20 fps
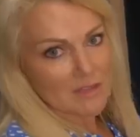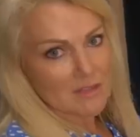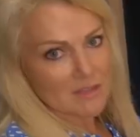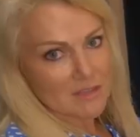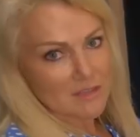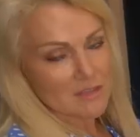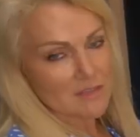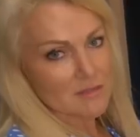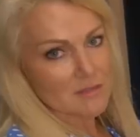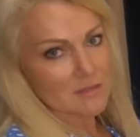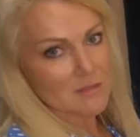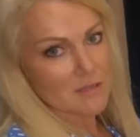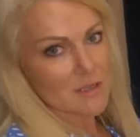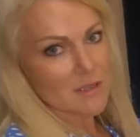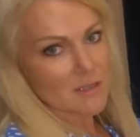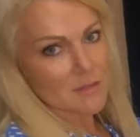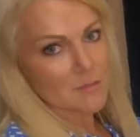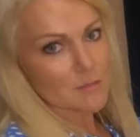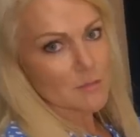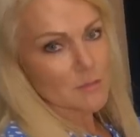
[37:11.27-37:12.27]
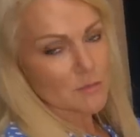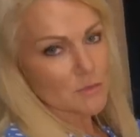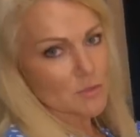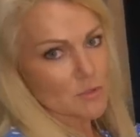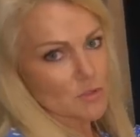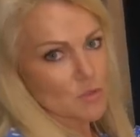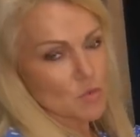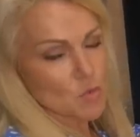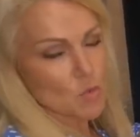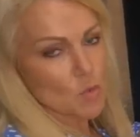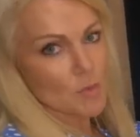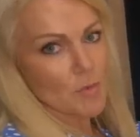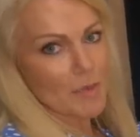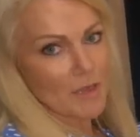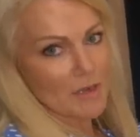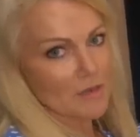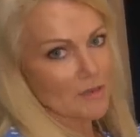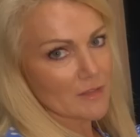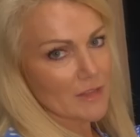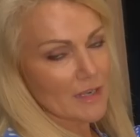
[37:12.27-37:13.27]
at the um, door
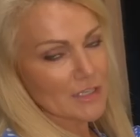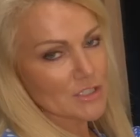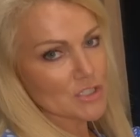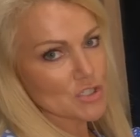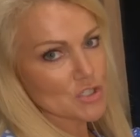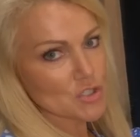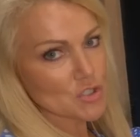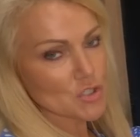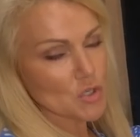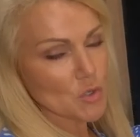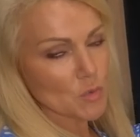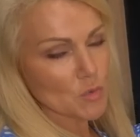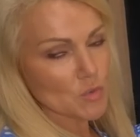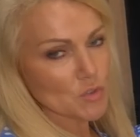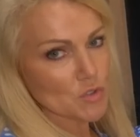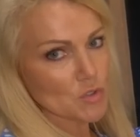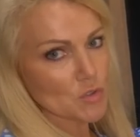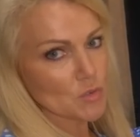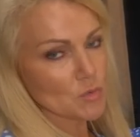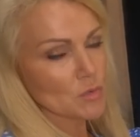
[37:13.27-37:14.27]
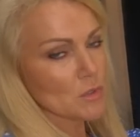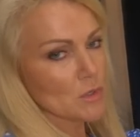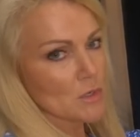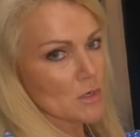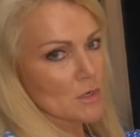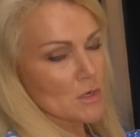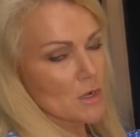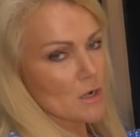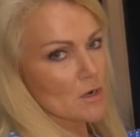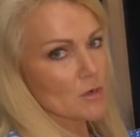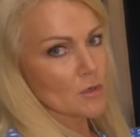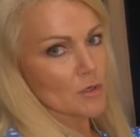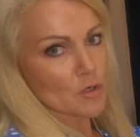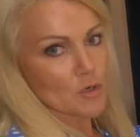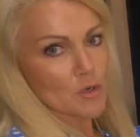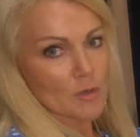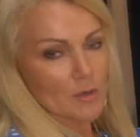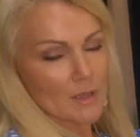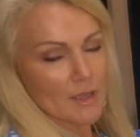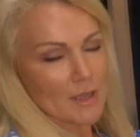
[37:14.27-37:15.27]
panel that I just showed you or
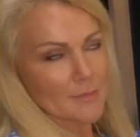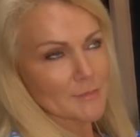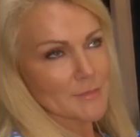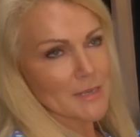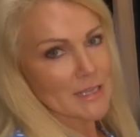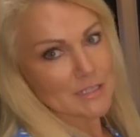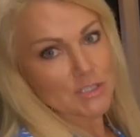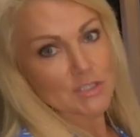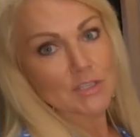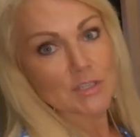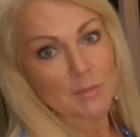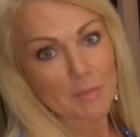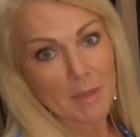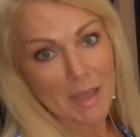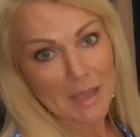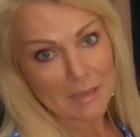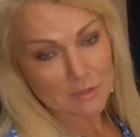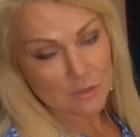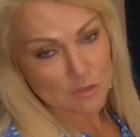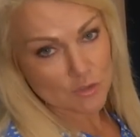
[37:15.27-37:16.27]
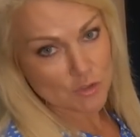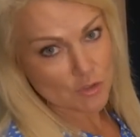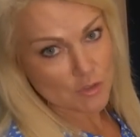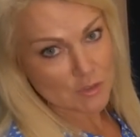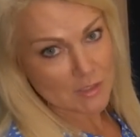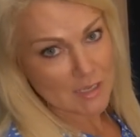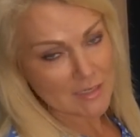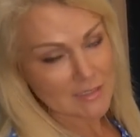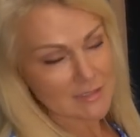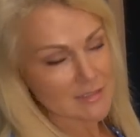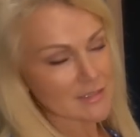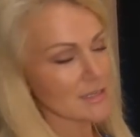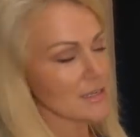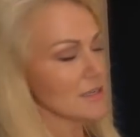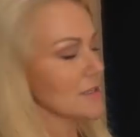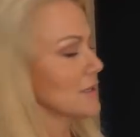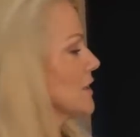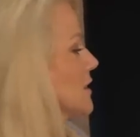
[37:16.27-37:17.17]
um, next to the passenger side seat